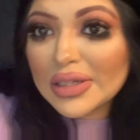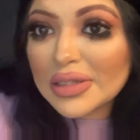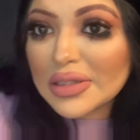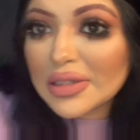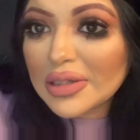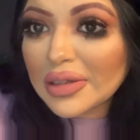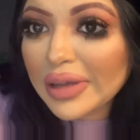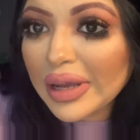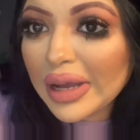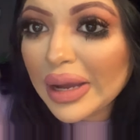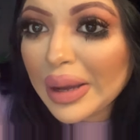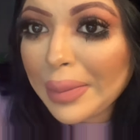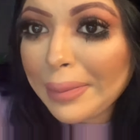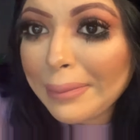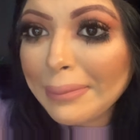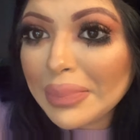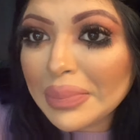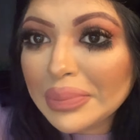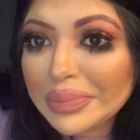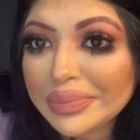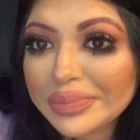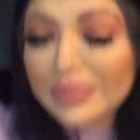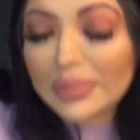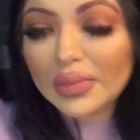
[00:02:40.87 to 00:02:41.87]
So yeah.
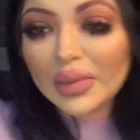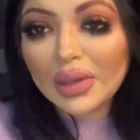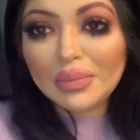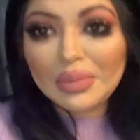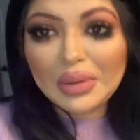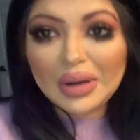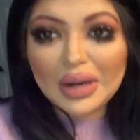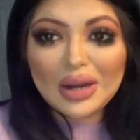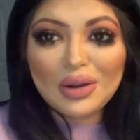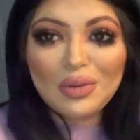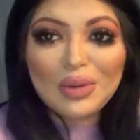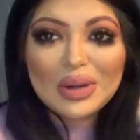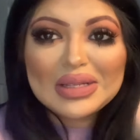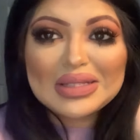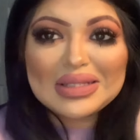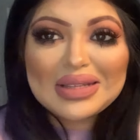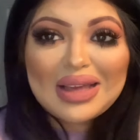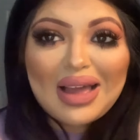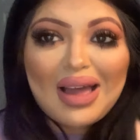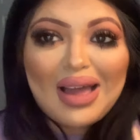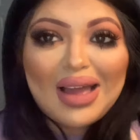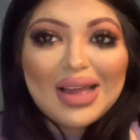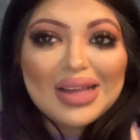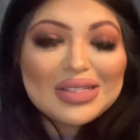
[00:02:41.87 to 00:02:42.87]
But anyways,
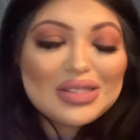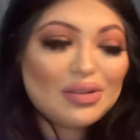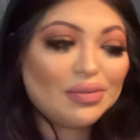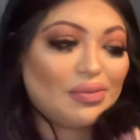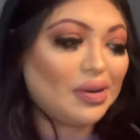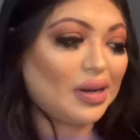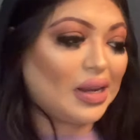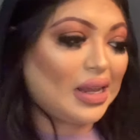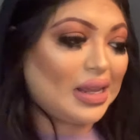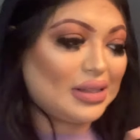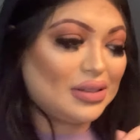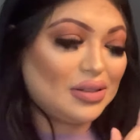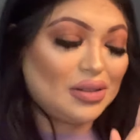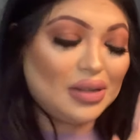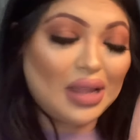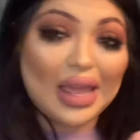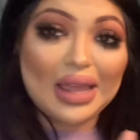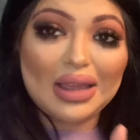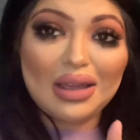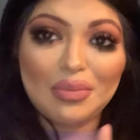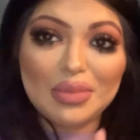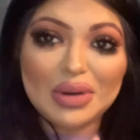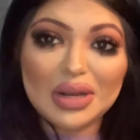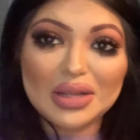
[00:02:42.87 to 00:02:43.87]
guys, don't forget to like,
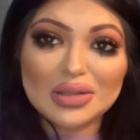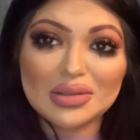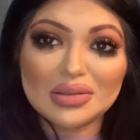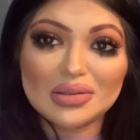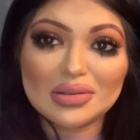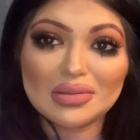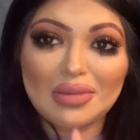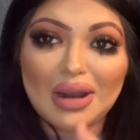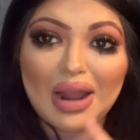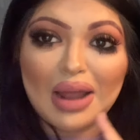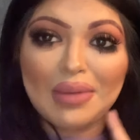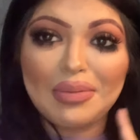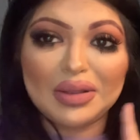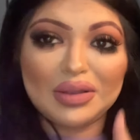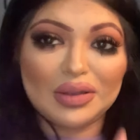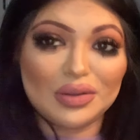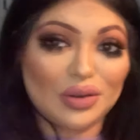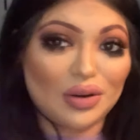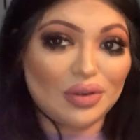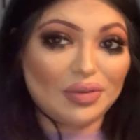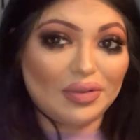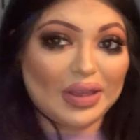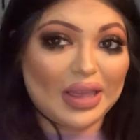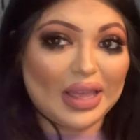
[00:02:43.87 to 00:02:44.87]
comment, and subscribe. Hit the
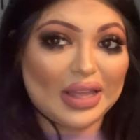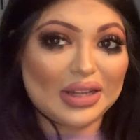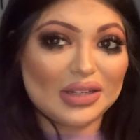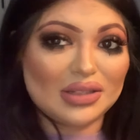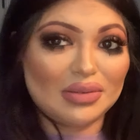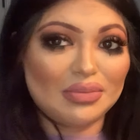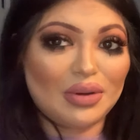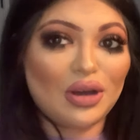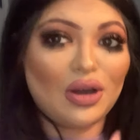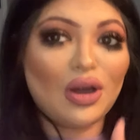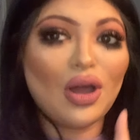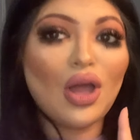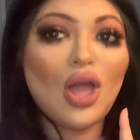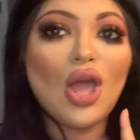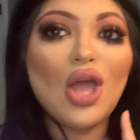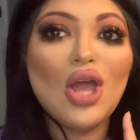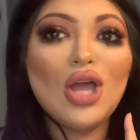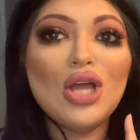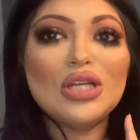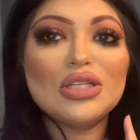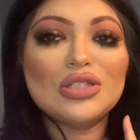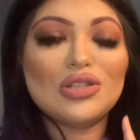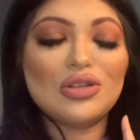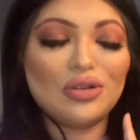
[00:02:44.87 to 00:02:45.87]
notification bell
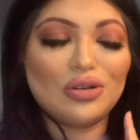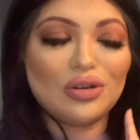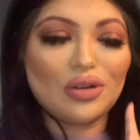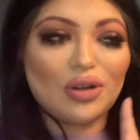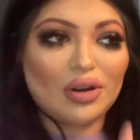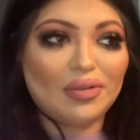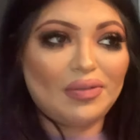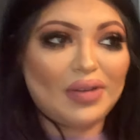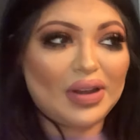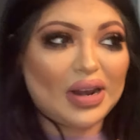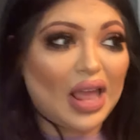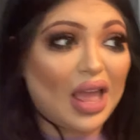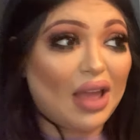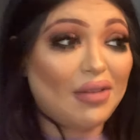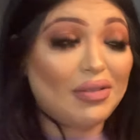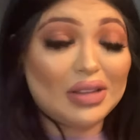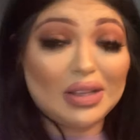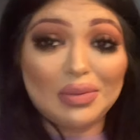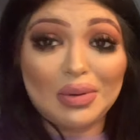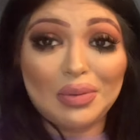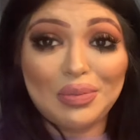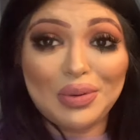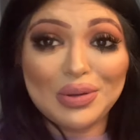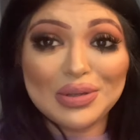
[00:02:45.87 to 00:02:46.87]
so you're notified every
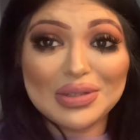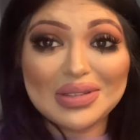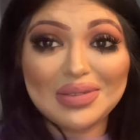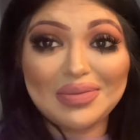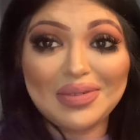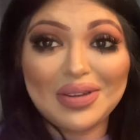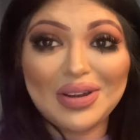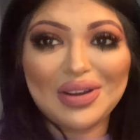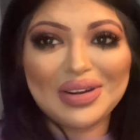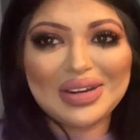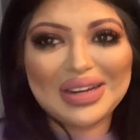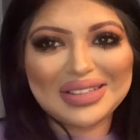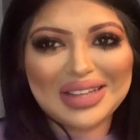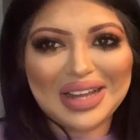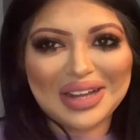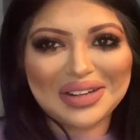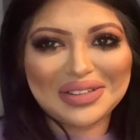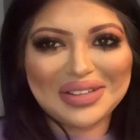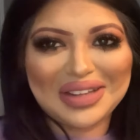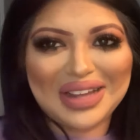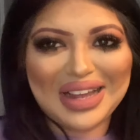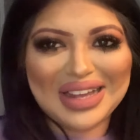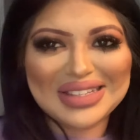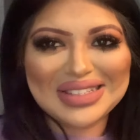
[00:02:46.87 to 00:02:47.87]
time I post a video. And I'll talk
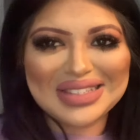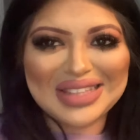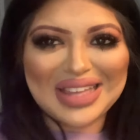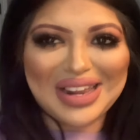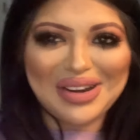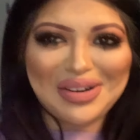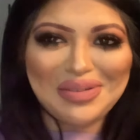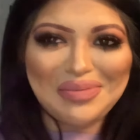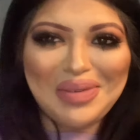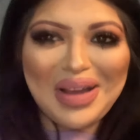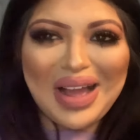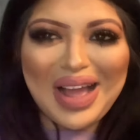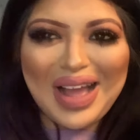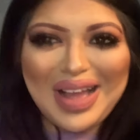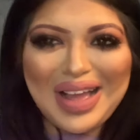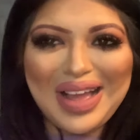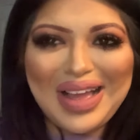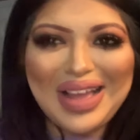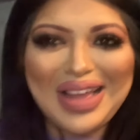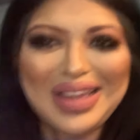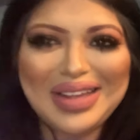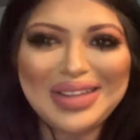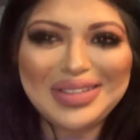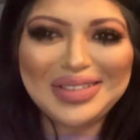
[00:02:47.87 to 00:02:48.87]
to you guys later.
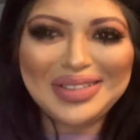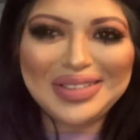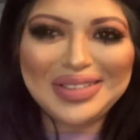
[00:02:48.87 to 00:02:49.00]
Bye!